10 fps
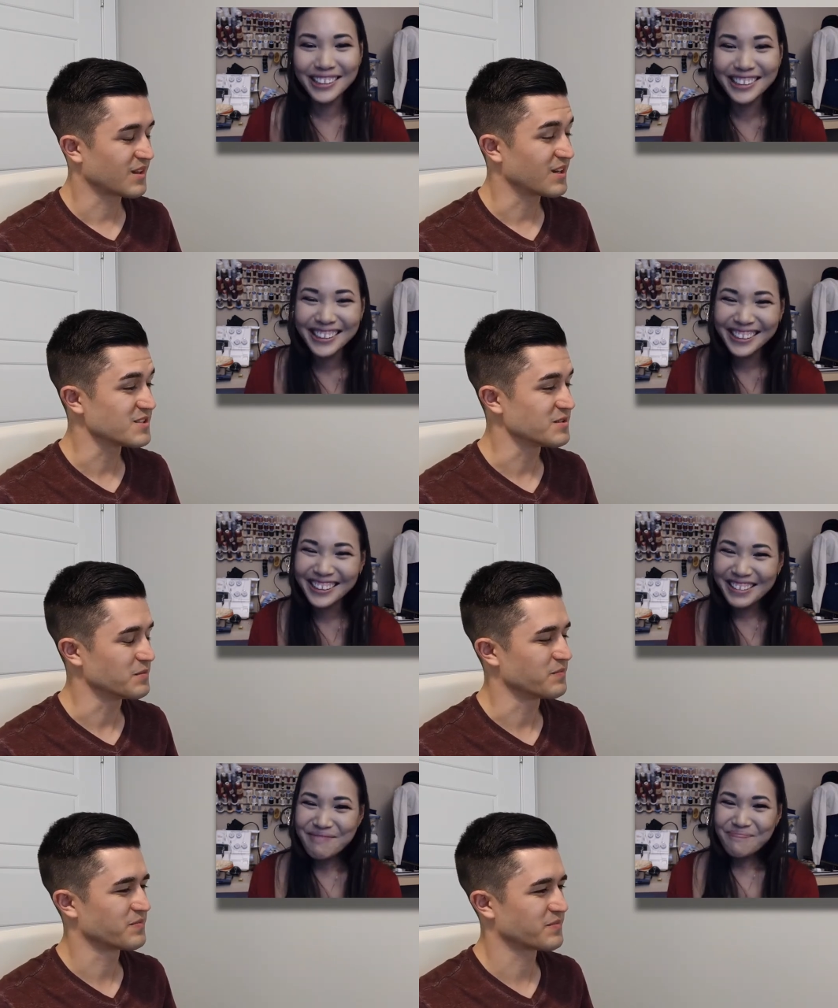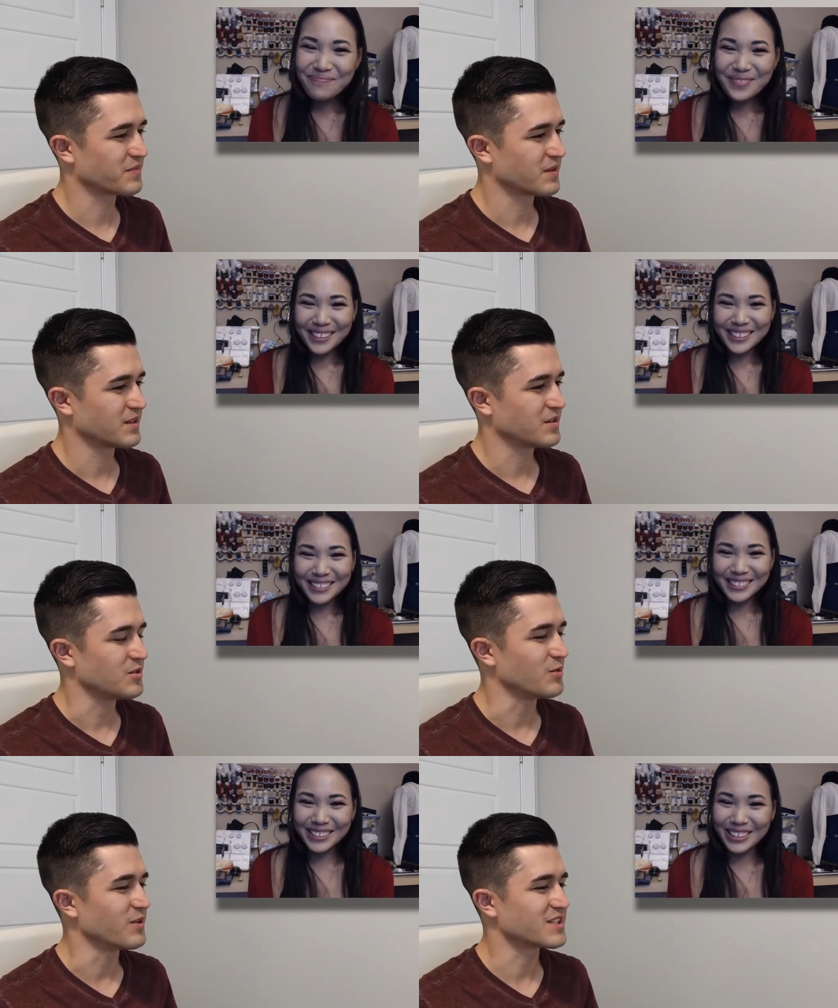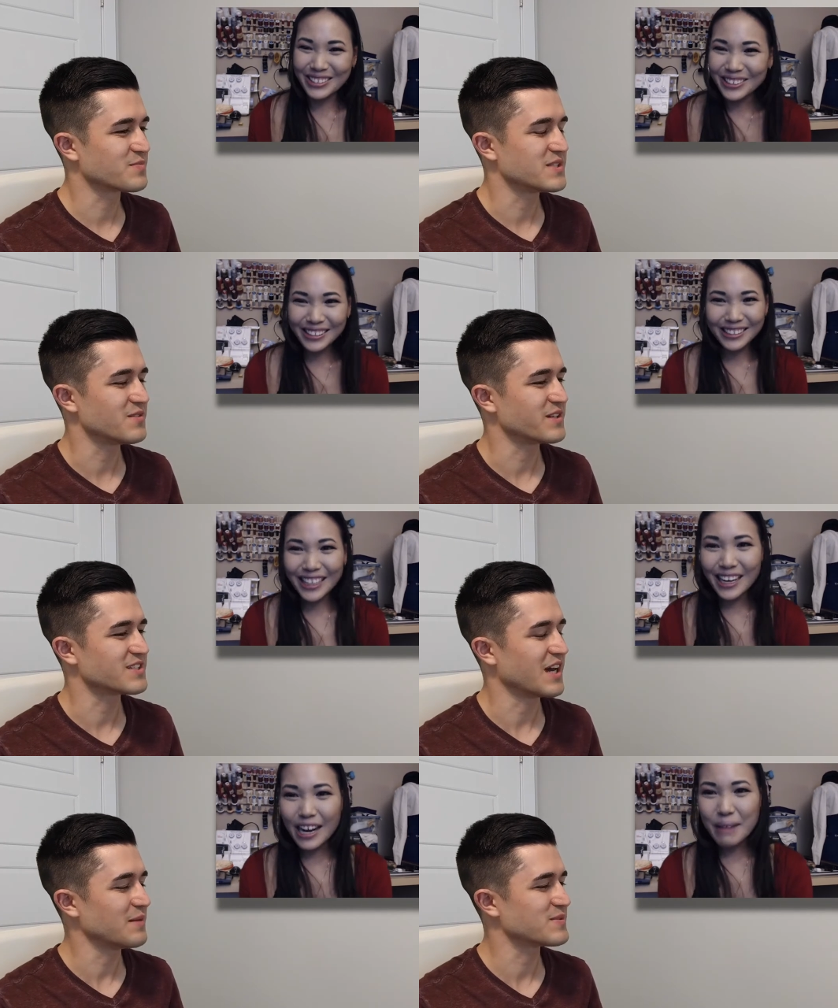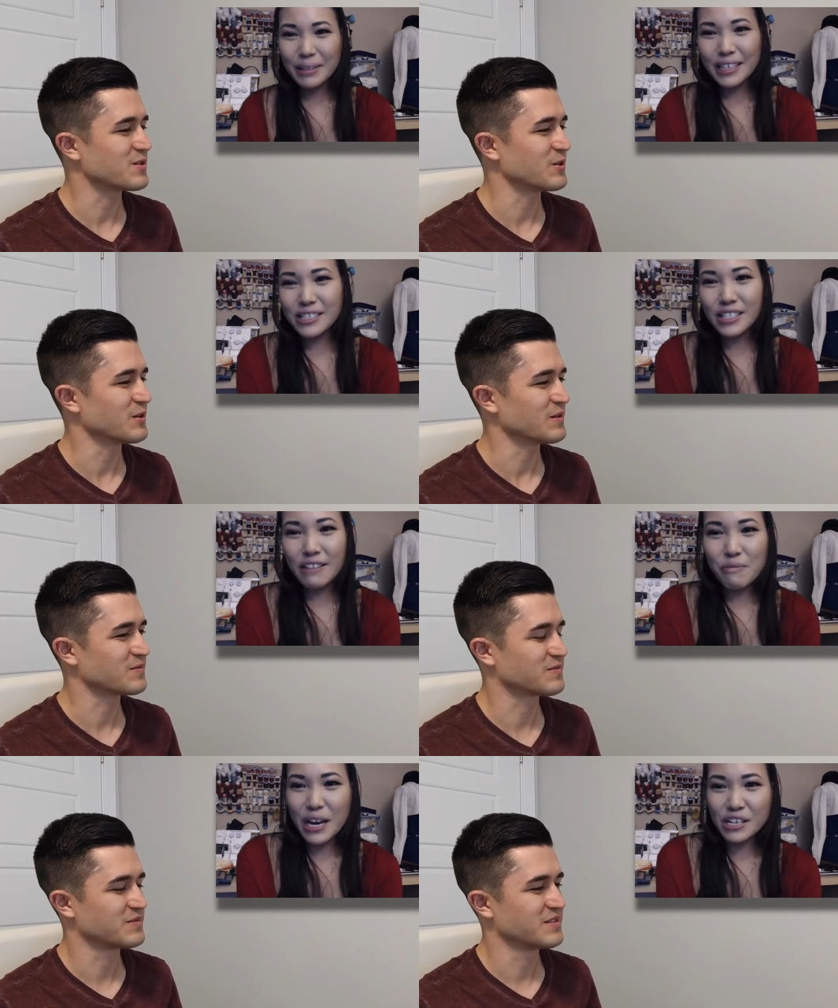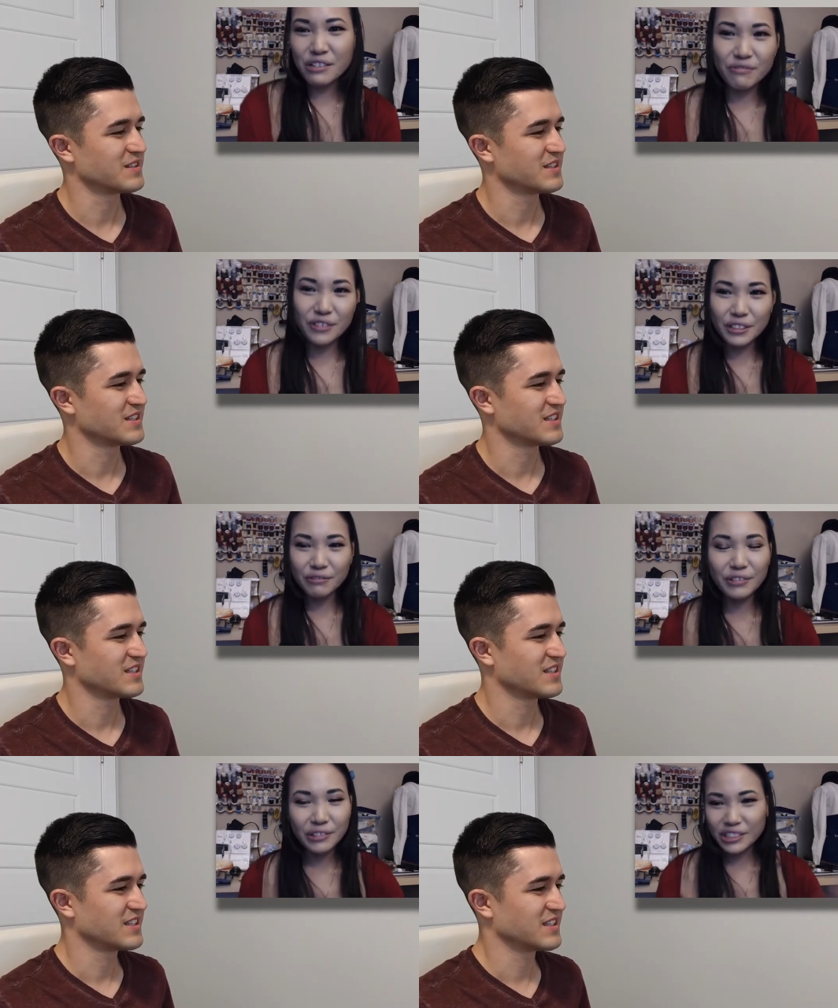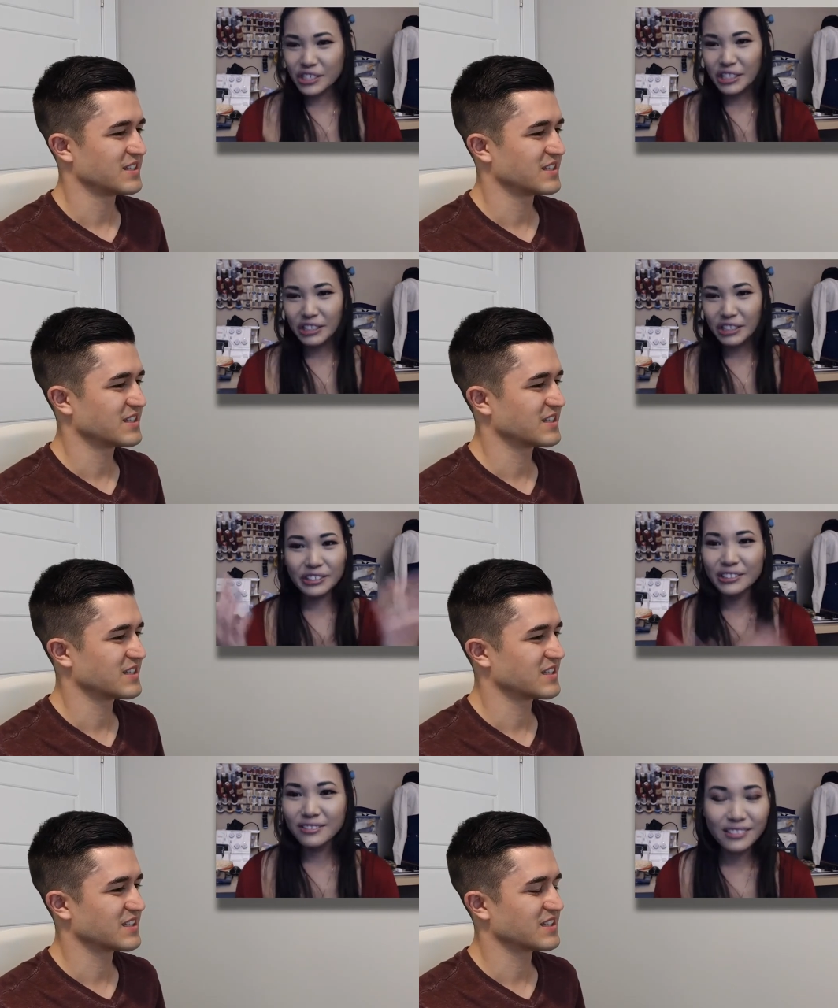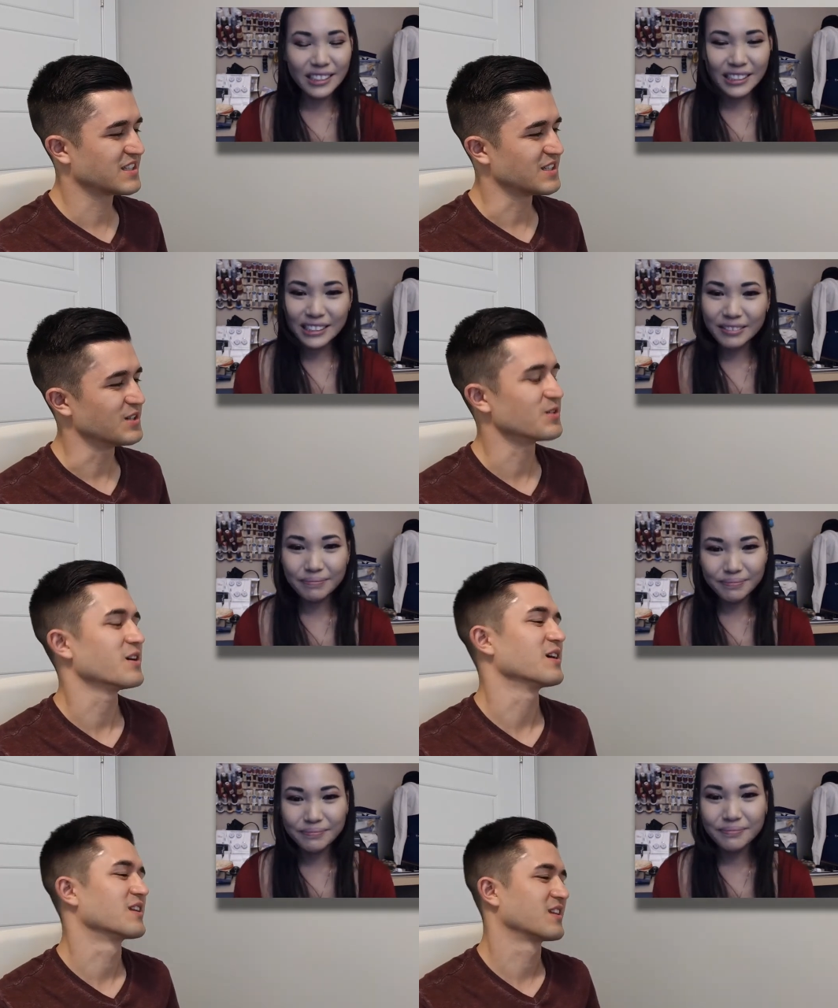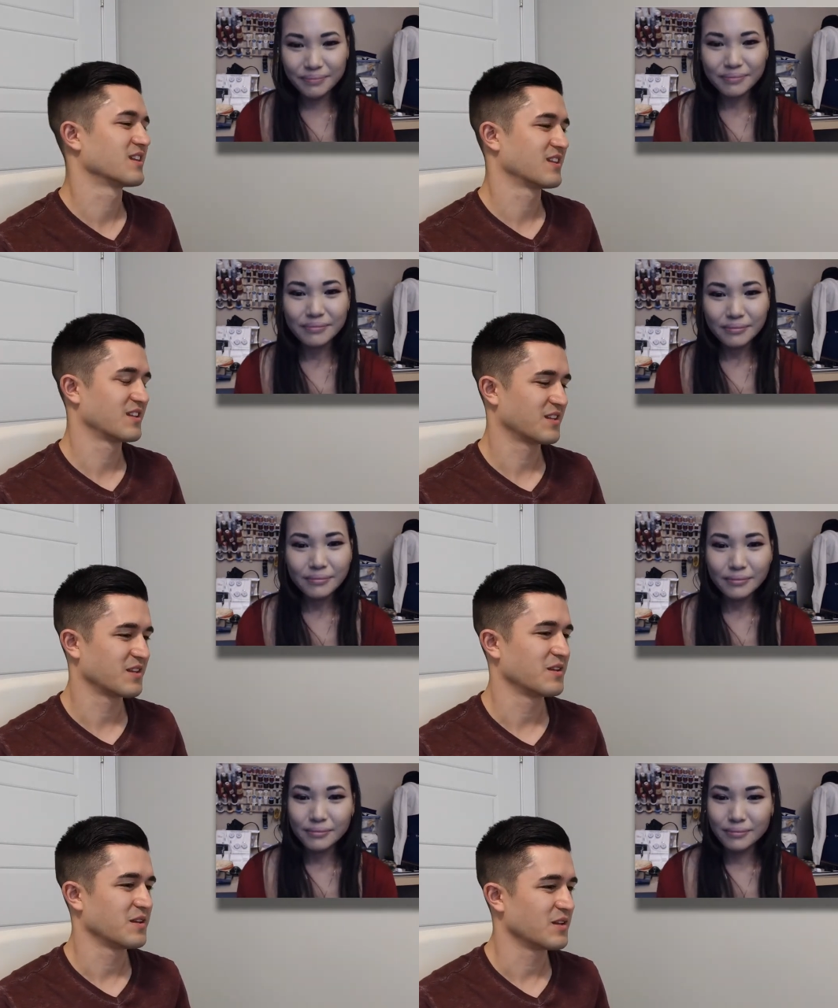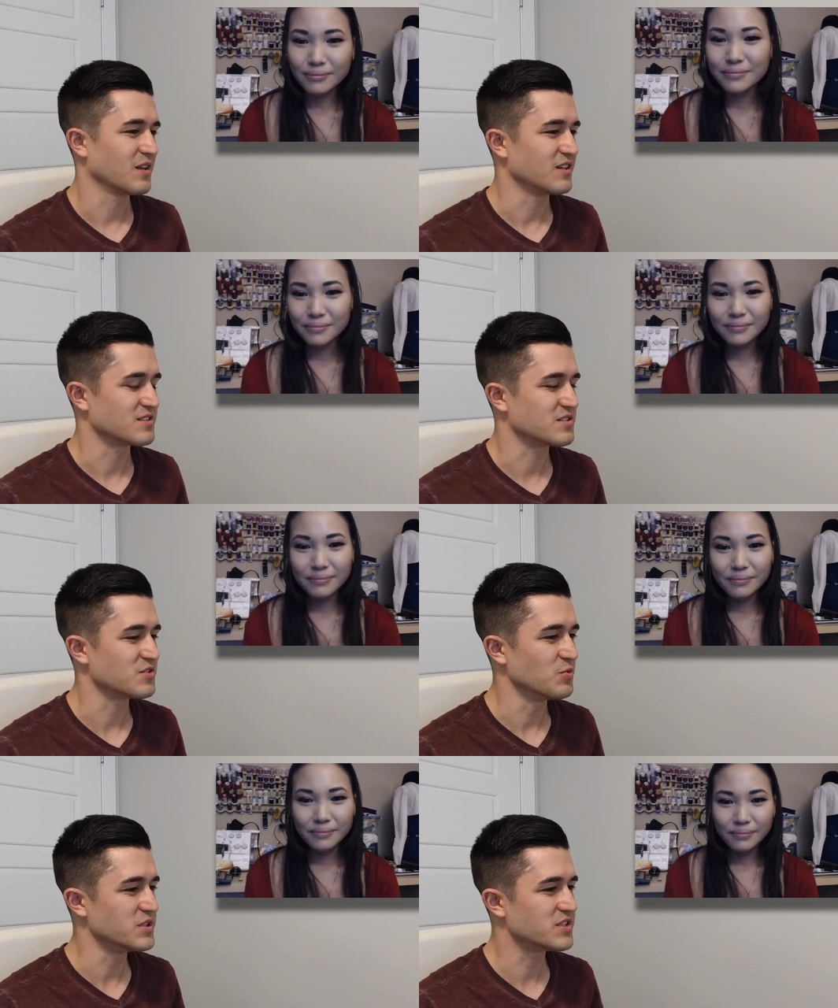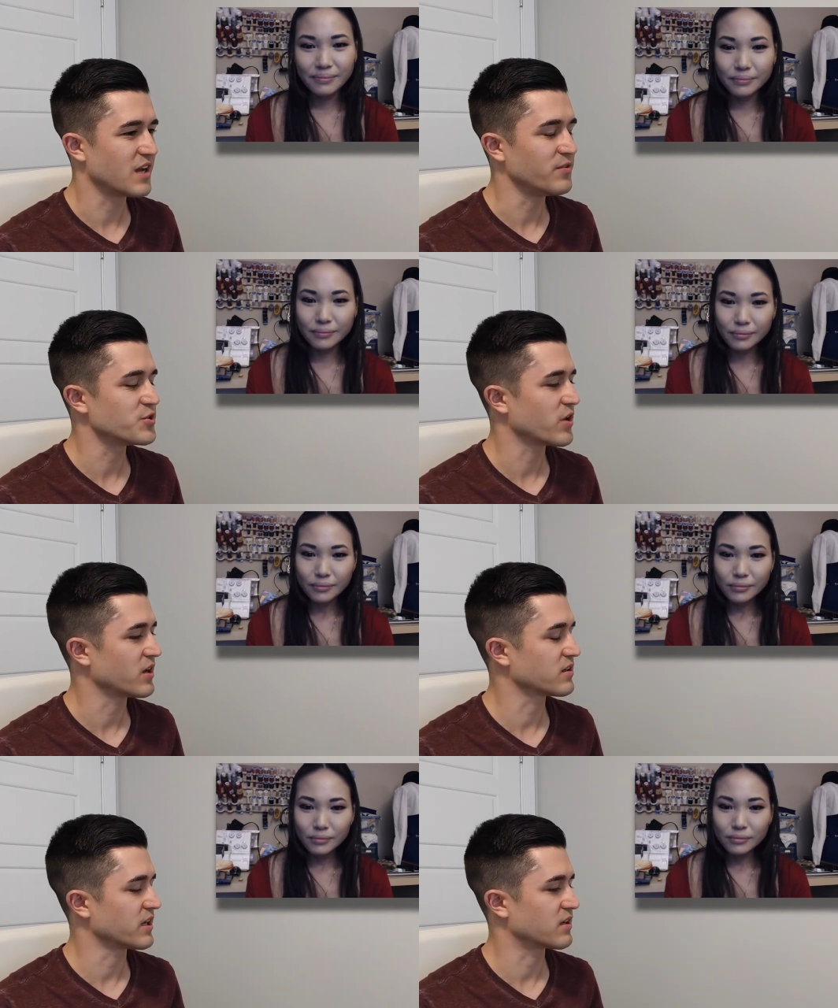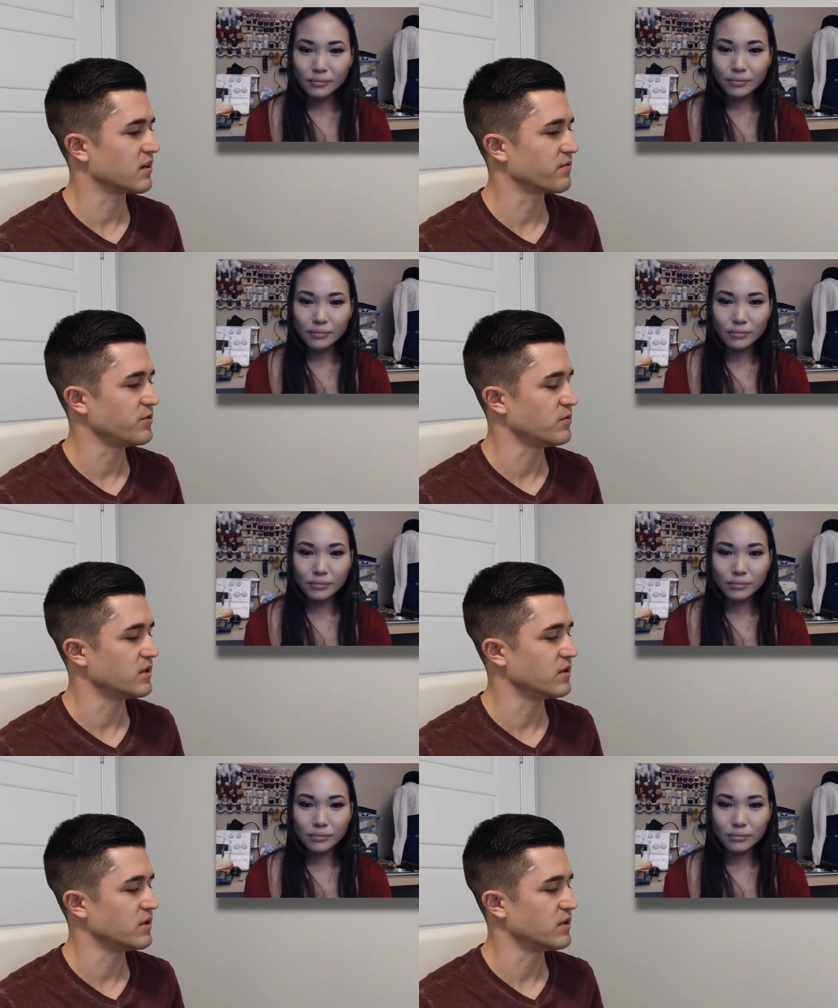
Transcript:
Speaker 1: Awesome. Do you so, have like specific yeah, types I mean, I or? I just have a
Speaker 2: passion for food in general. Like, oh,
Speaker 1: okay. Nice. So, which have you tried like a few